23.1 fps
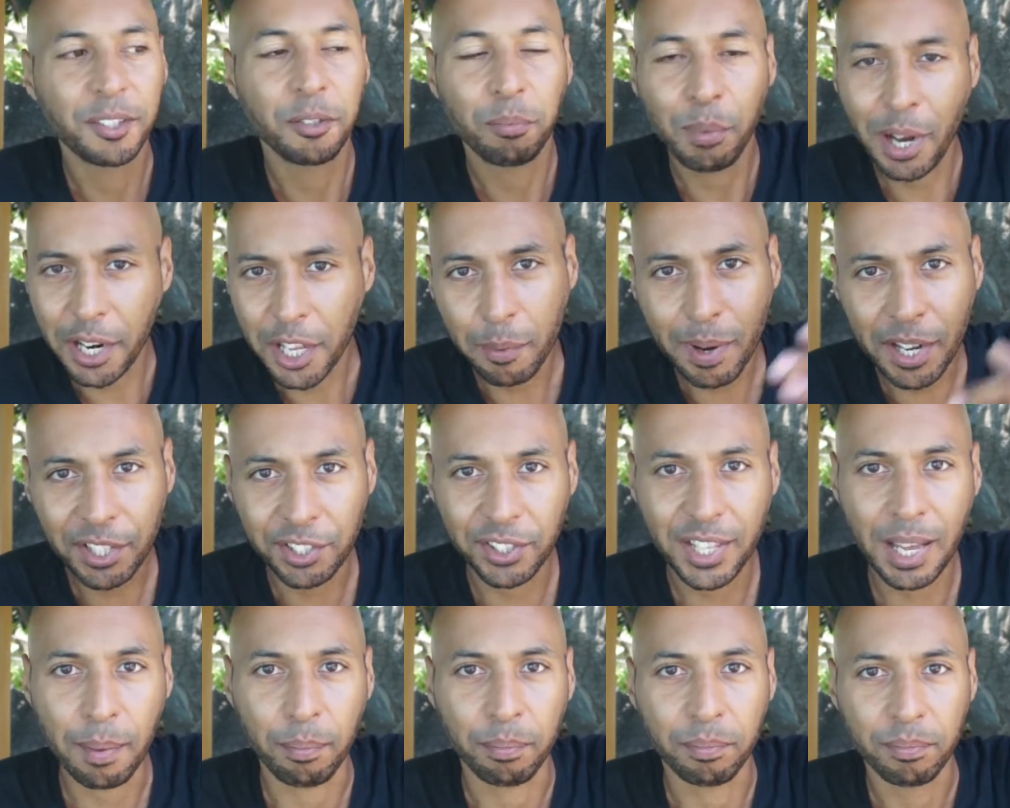Why don't you ask
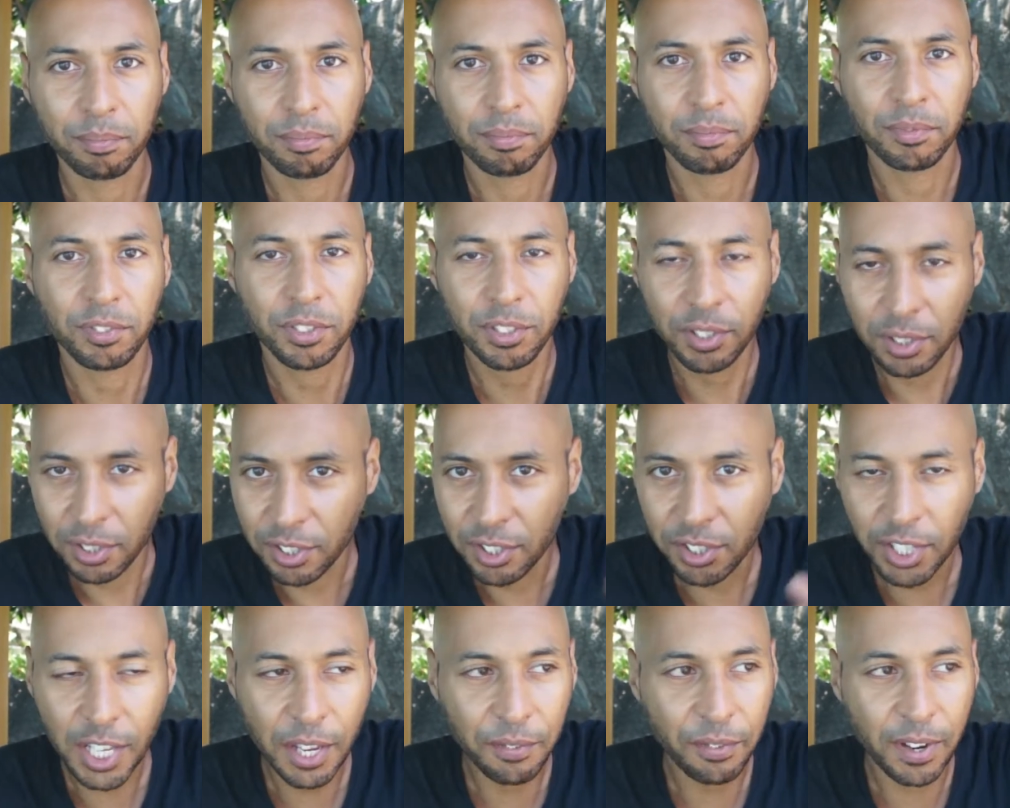them,
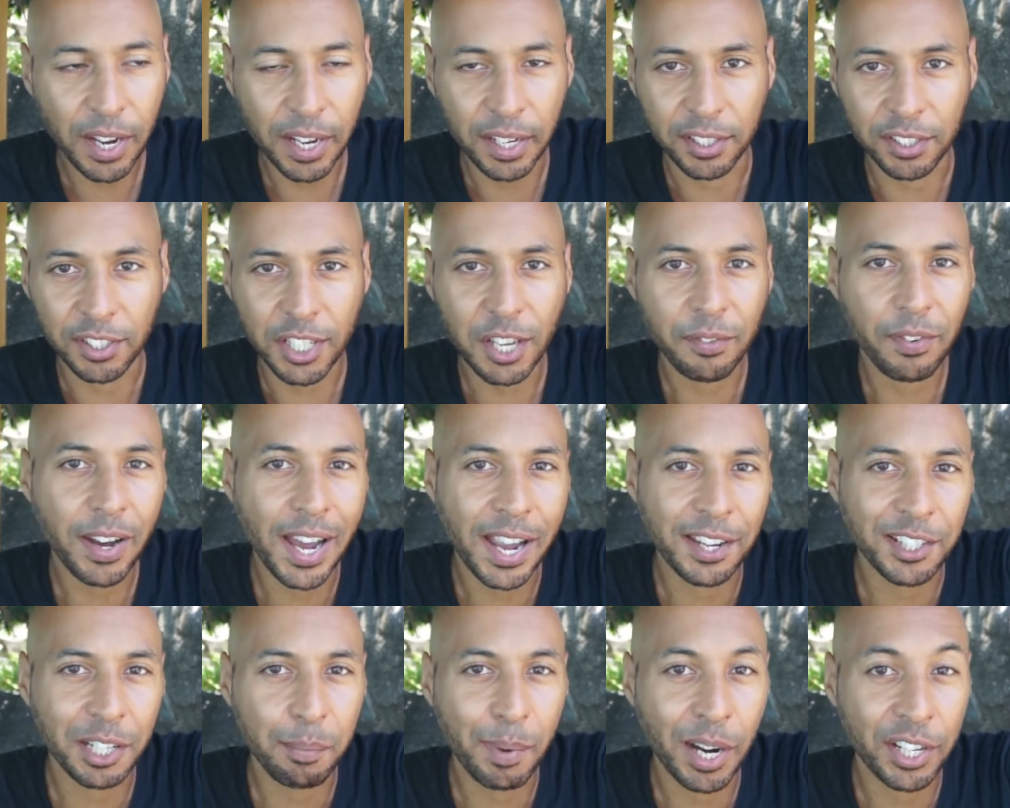see if I
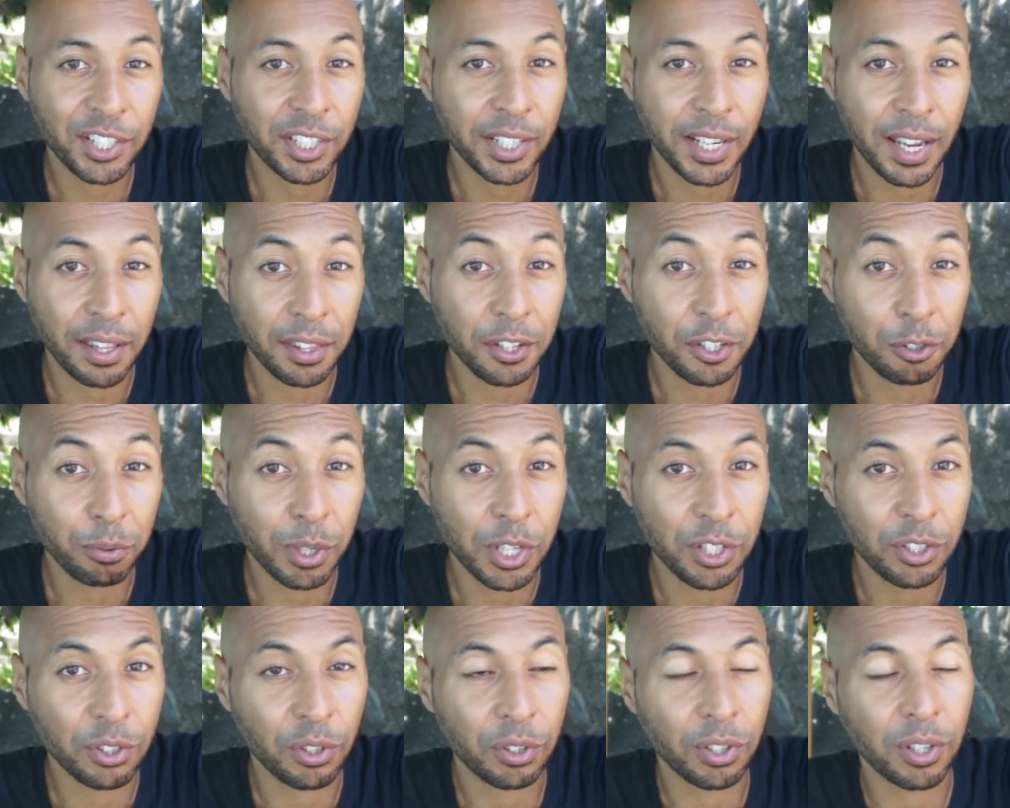actually managed to get these
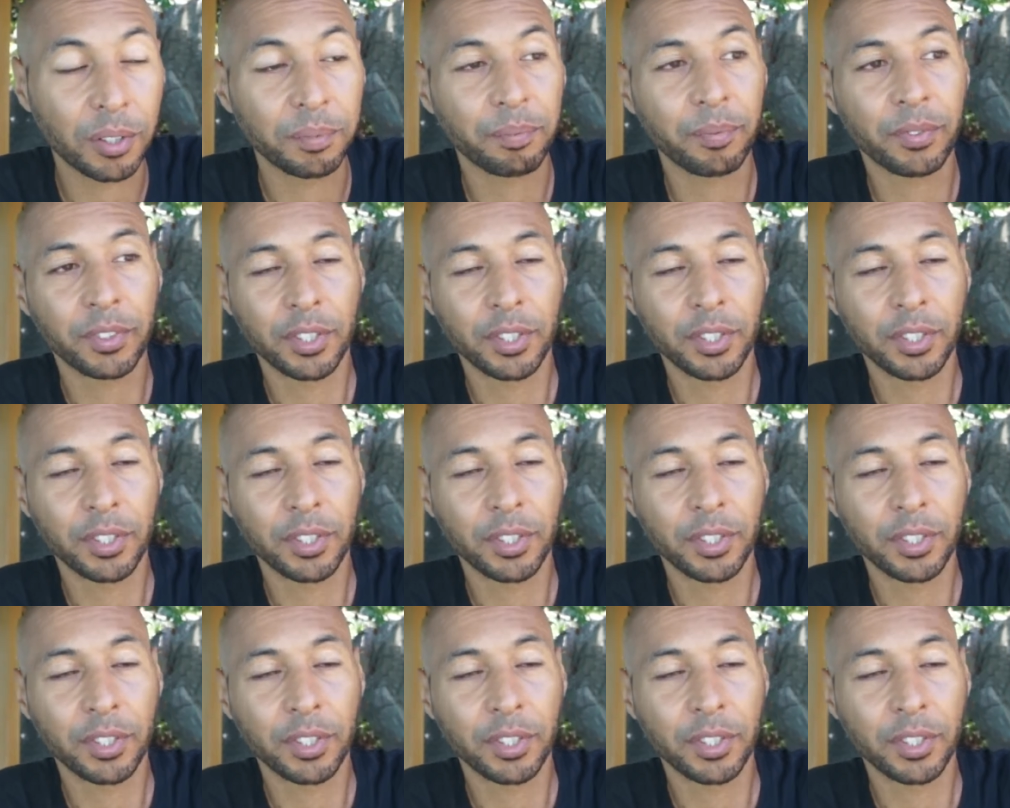sweets or not?